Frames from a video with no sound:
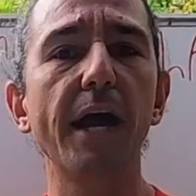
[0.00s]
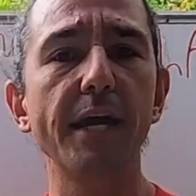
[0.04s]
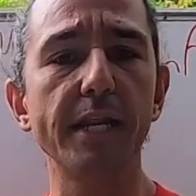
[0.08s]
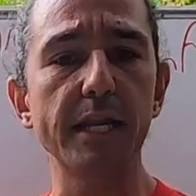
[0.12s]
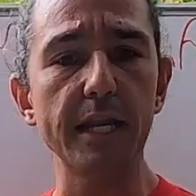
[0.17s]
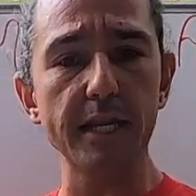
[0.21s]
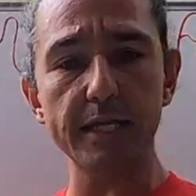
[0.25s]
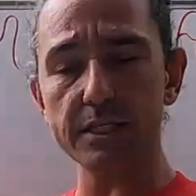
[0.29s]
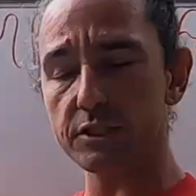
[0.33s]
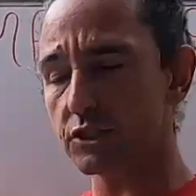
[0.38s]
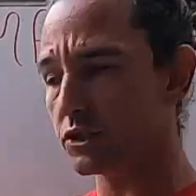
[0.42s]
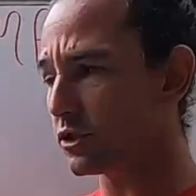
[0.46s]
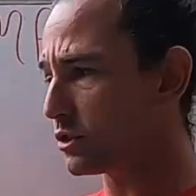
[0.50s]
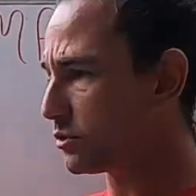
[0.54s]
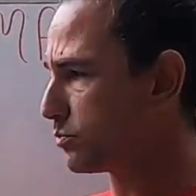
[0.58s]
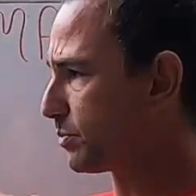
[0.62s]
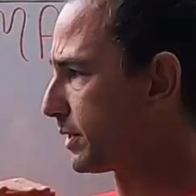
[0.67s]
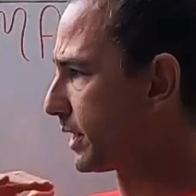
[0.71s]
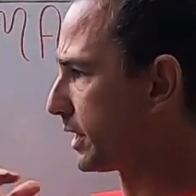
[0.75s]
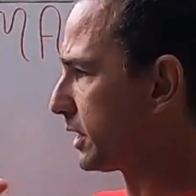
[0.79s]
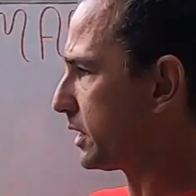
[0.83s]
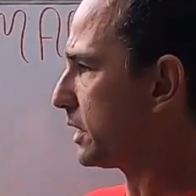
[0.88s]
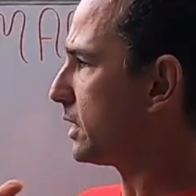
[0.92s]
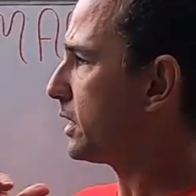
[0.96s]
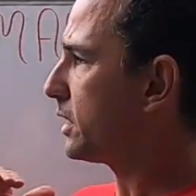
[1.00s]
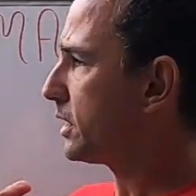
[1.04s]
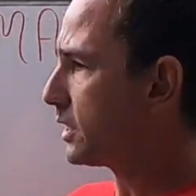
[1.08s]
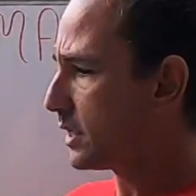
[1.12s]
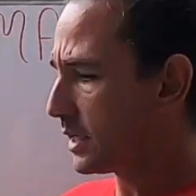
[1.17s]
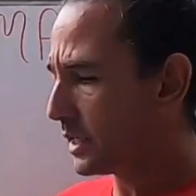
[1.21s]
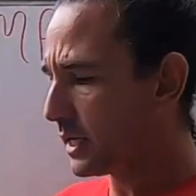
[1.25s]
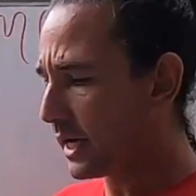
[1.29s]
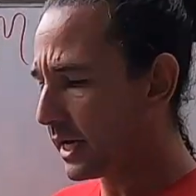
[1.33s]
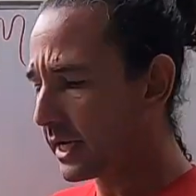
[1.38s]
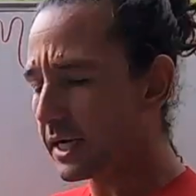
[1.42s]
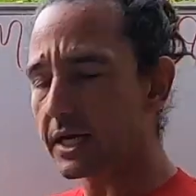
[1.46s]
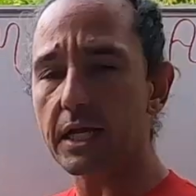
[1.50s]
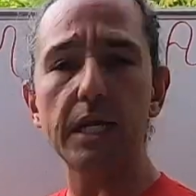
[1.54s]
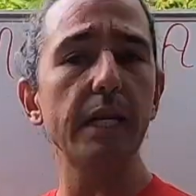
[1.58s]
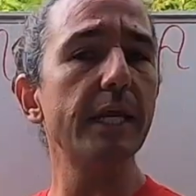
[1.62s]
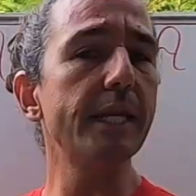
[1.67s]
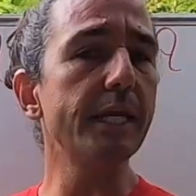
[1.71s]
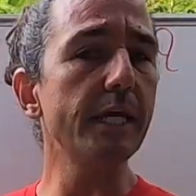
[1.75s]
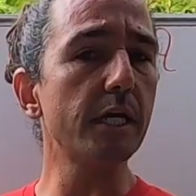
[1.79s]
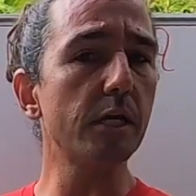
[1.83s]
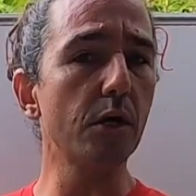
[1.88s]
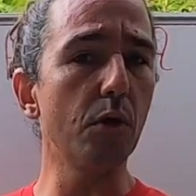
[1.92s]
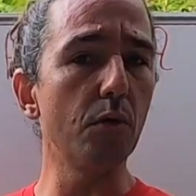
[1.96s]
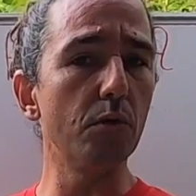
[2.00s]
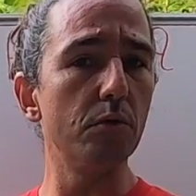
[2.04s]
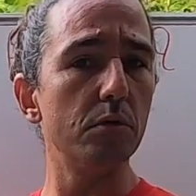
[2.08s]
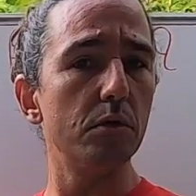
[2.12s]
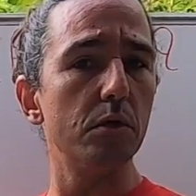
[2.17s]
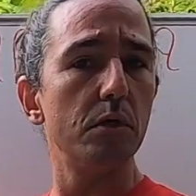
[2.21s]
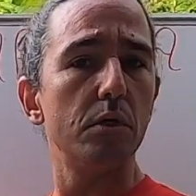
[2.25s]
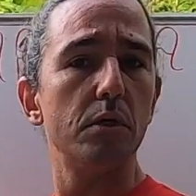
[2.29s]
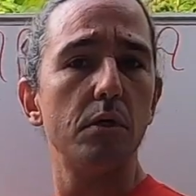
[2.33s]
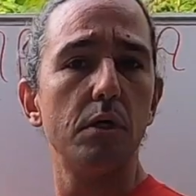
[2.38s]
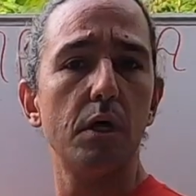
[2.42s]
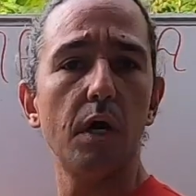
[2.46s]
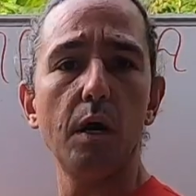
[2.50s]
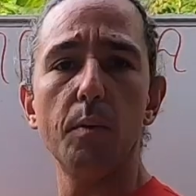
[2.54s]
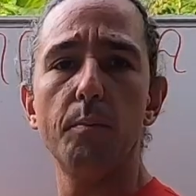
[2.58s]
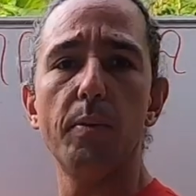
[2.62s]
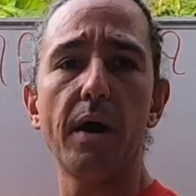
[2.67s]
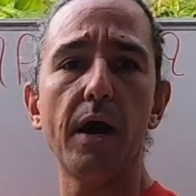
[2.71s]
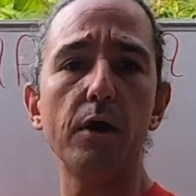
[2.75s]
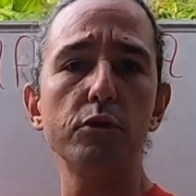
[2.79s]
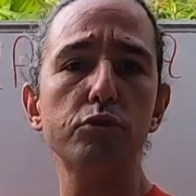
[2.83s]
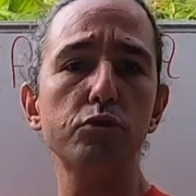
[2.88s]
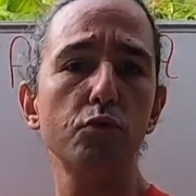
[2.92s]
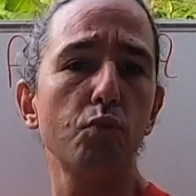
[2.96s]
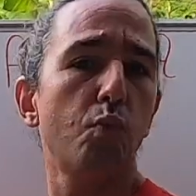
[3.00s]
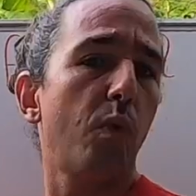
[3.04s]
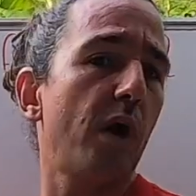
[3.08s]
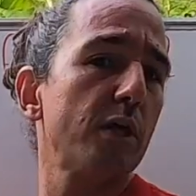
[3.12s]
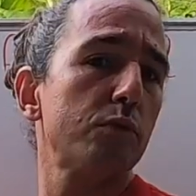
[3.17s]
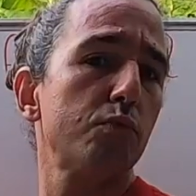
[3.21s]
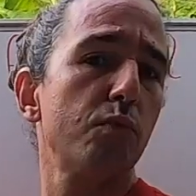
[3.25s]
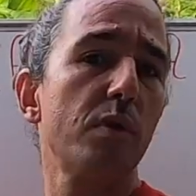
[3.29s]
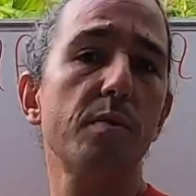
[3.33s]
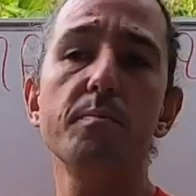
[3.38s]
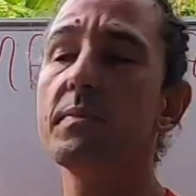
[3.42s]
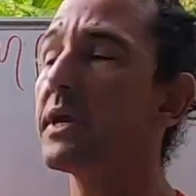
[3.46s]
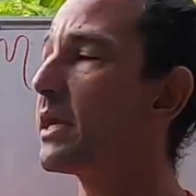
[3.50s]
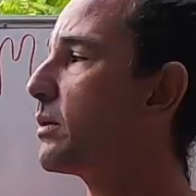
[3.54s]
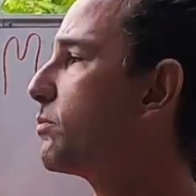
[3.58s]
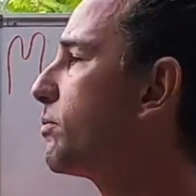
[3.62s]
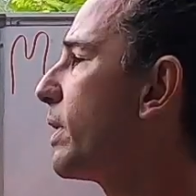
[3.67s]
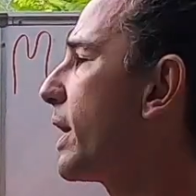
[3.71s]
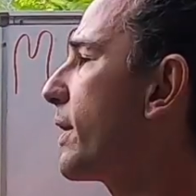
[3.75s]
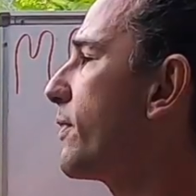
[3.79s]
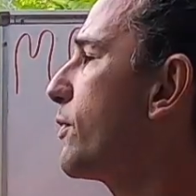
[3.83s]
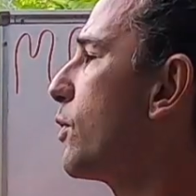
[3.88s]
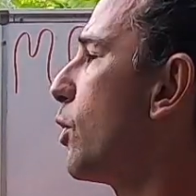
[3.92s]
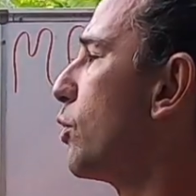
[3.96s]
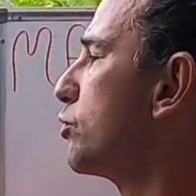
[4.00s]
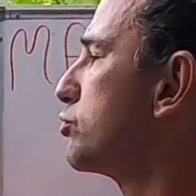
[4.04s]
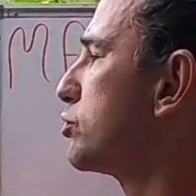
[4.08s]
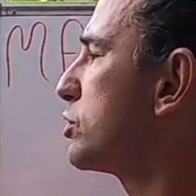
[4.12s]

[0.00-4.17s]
it. Let's just be clinical about what we mean by those.